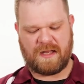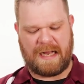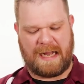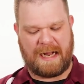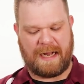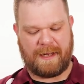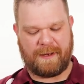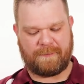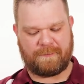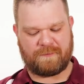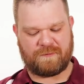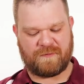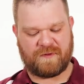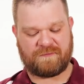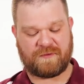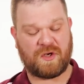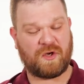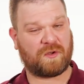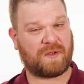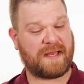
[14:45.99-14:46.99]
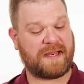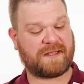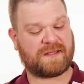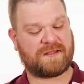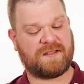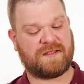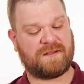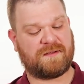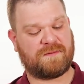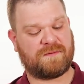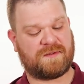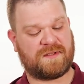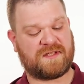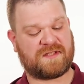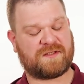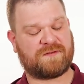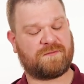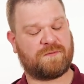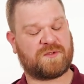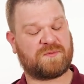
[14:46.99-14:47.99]
Um, if you don't like the,
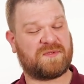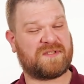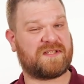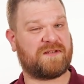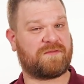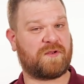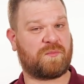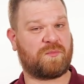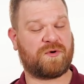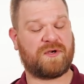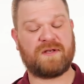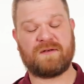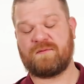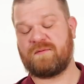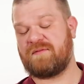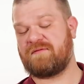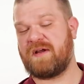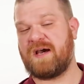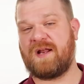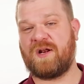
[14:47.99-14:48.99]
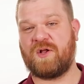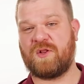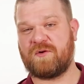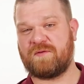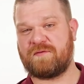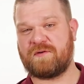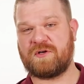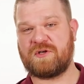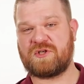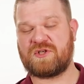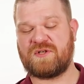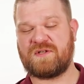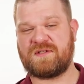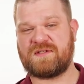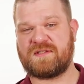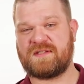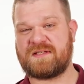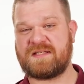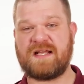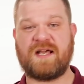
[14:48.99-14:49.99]
this specific print, we've got other
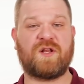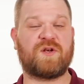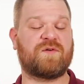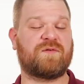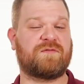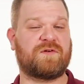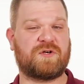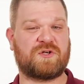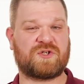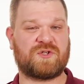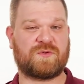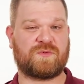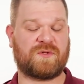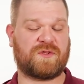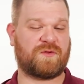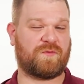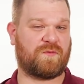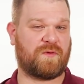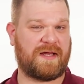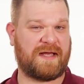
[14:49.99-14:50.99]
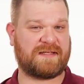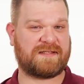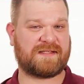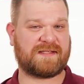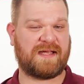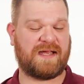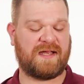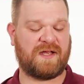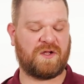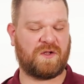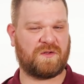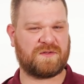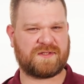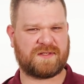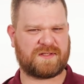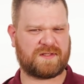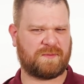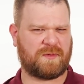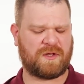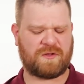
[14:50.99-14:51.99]
versions, the standard versions with the red scales
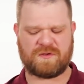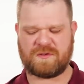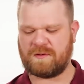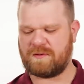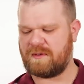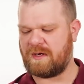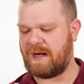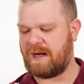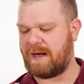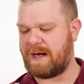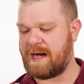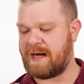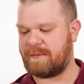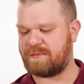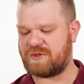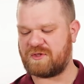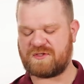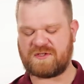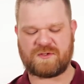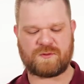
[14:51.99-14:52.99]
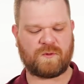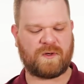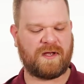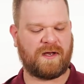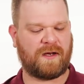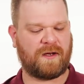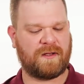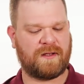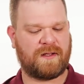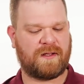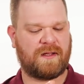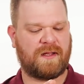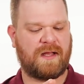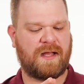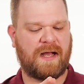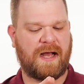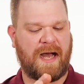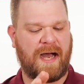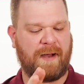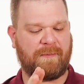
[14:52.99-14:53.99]
and some other uh, options as well.
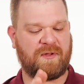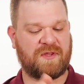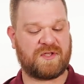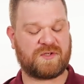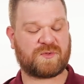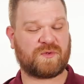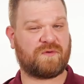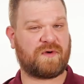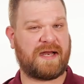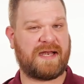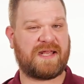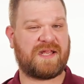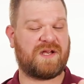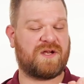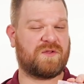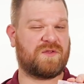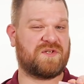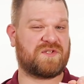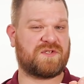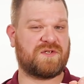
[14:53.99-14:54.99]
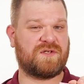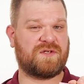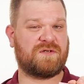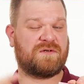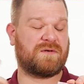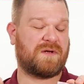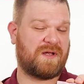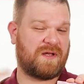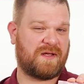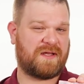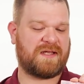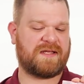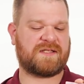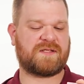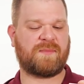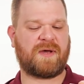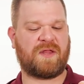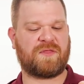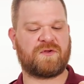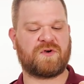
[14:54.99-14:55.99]
Uh, but this one right here that's new is
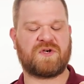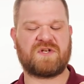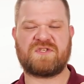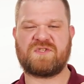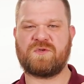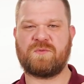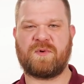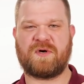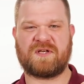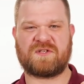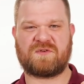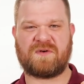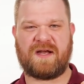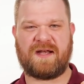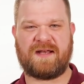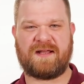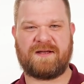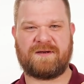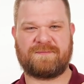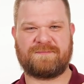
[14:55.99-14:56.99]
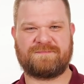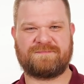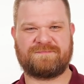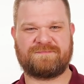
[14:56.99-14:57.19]
about 32 bucks right now.